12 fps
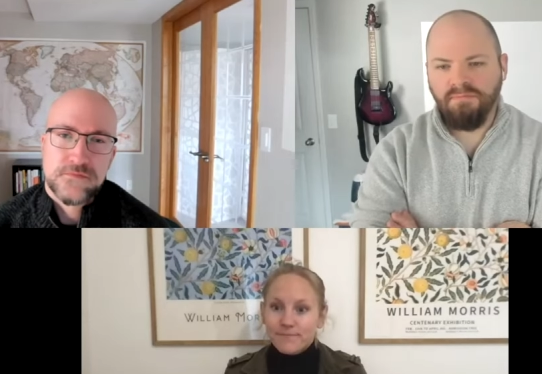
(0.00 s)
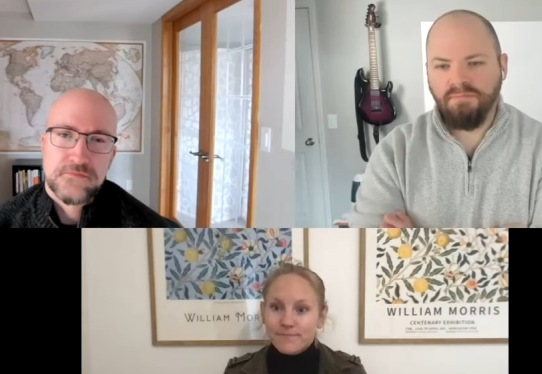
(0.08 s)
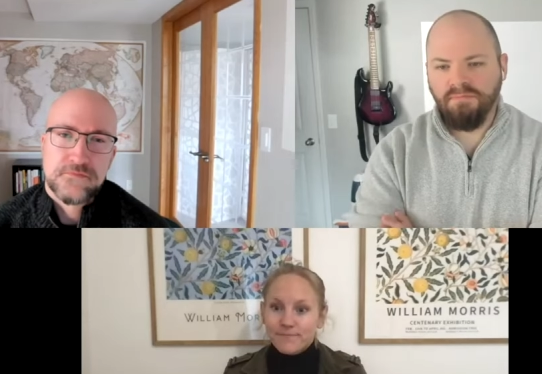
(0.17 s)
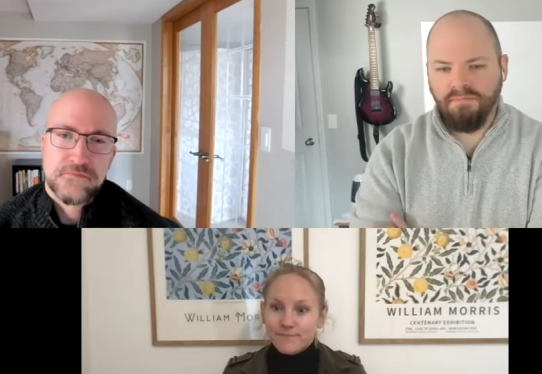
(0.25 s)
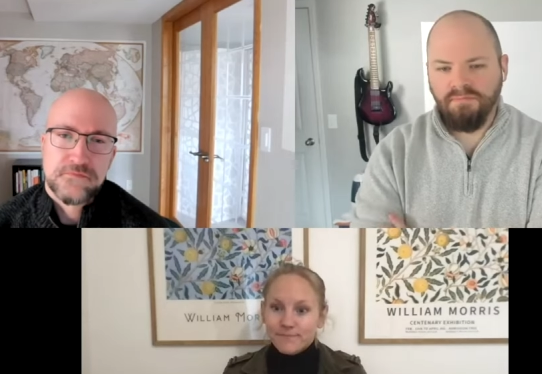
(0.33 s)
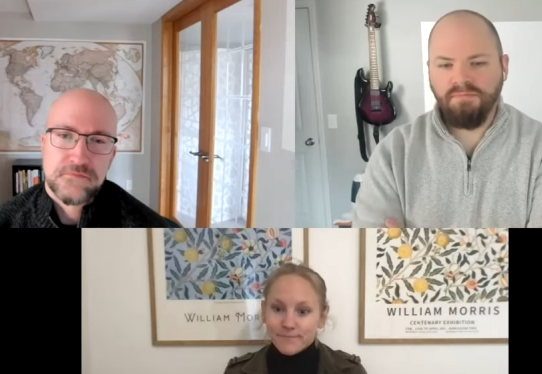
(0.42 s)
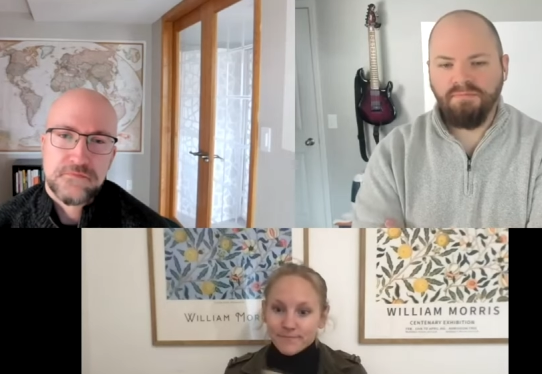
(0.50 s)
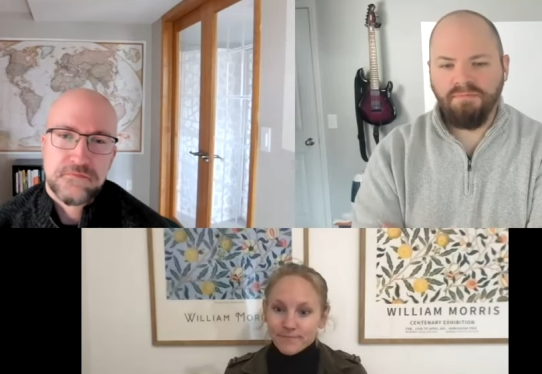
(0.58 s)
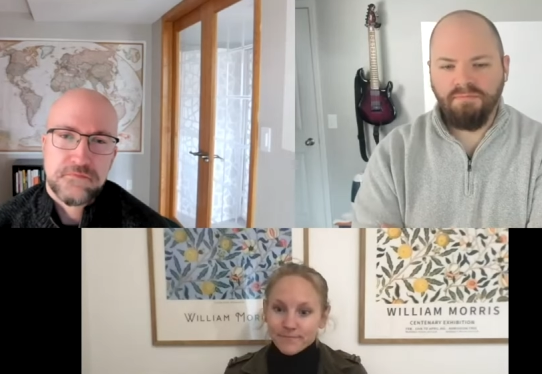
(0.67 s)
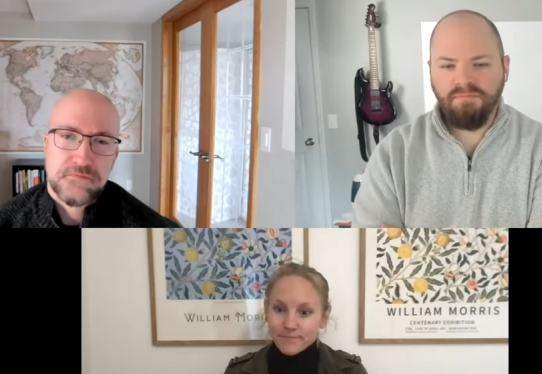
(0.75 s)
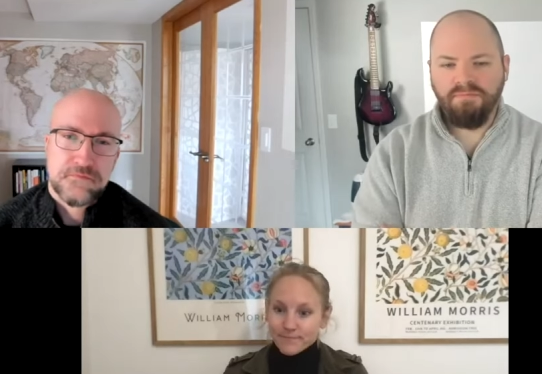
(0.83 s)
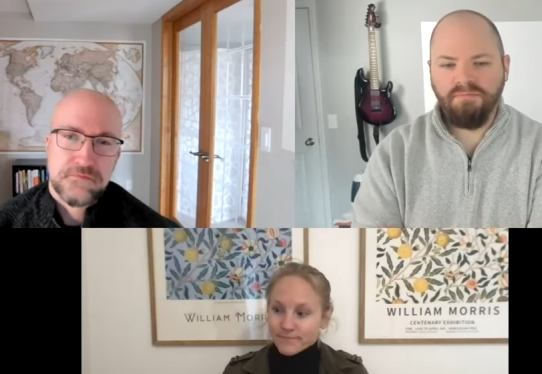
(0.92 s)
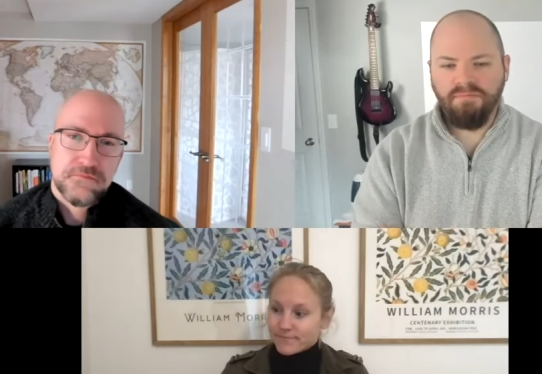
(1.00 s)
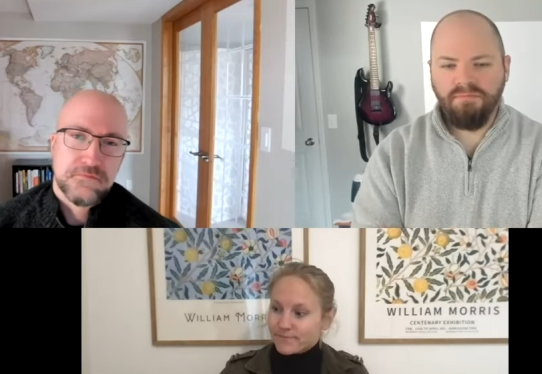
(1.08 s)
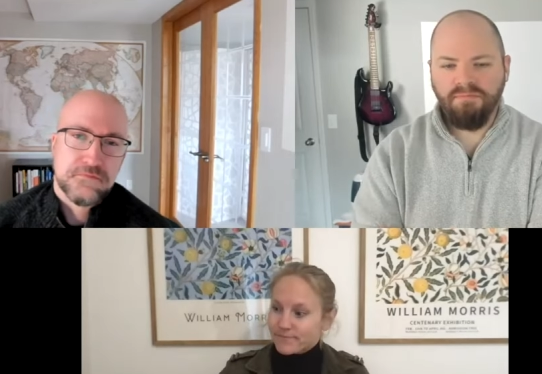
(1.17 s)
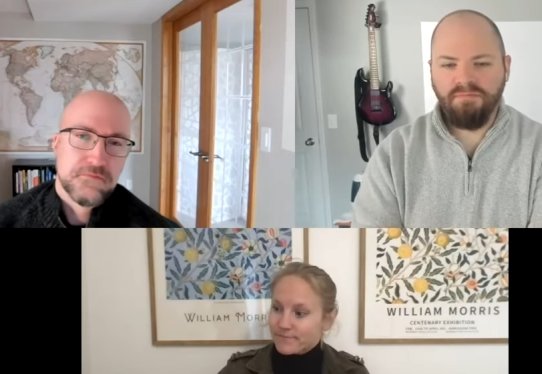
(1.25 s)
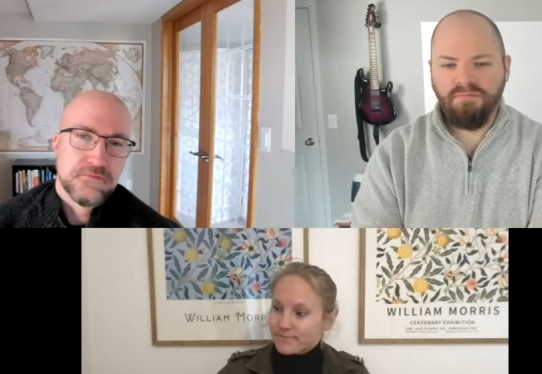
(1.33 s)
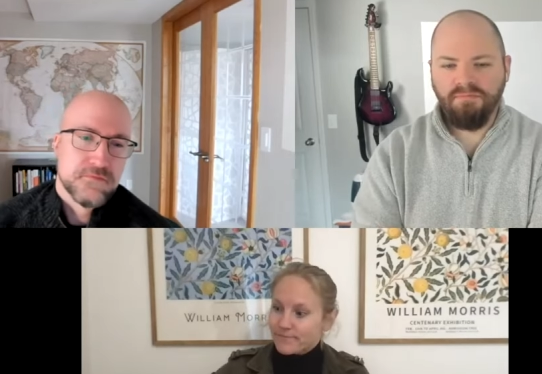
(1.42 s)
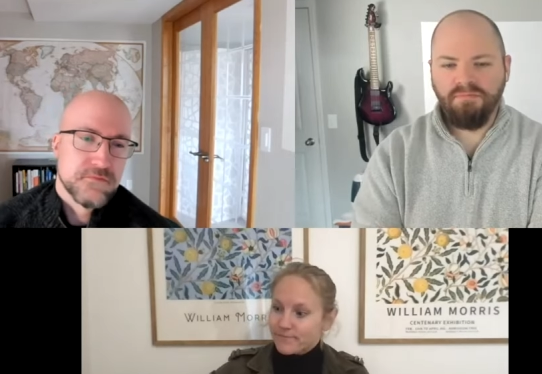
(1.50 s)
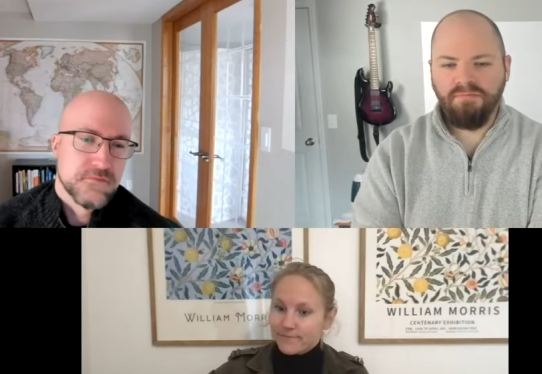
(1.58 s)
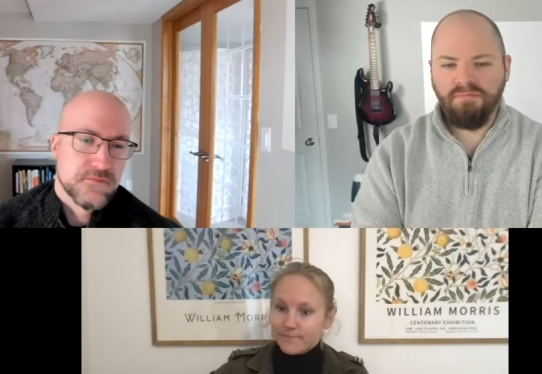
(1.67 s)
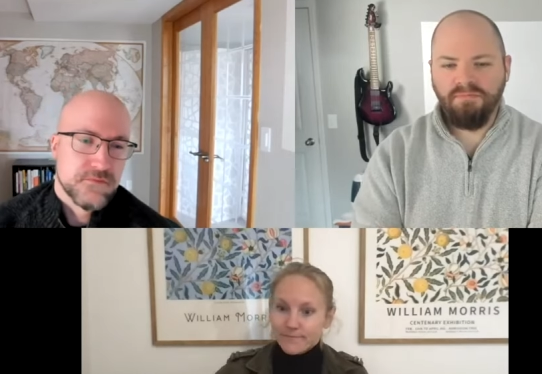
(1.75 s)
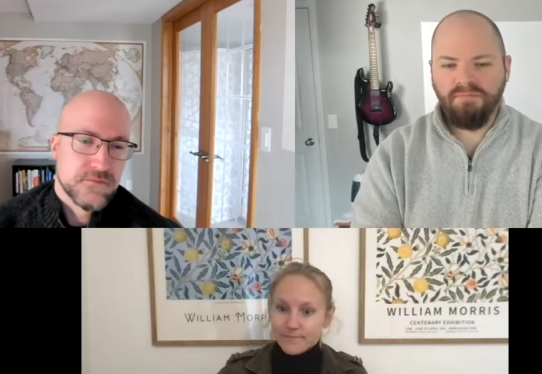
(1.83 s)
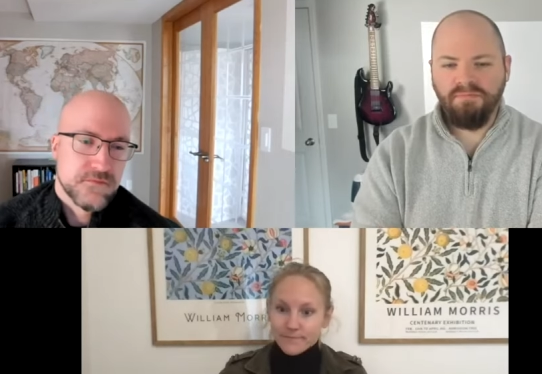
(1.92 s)

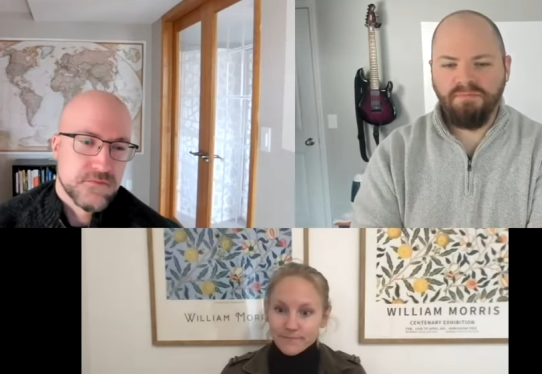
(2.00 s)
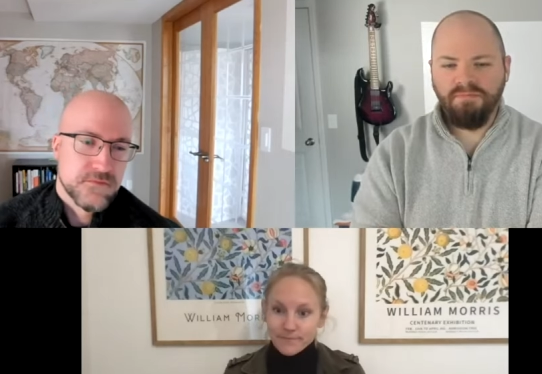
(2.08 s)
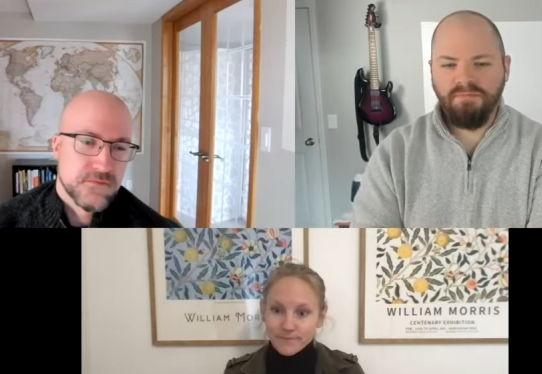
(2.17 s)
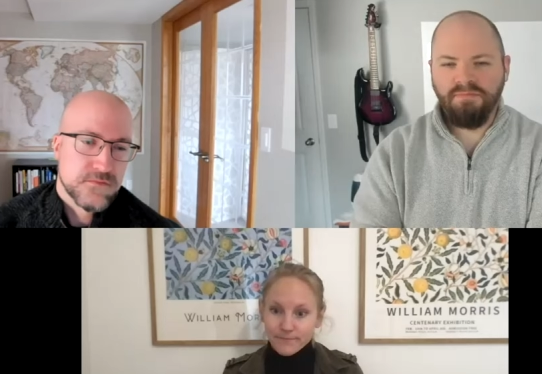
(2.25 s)
(silence)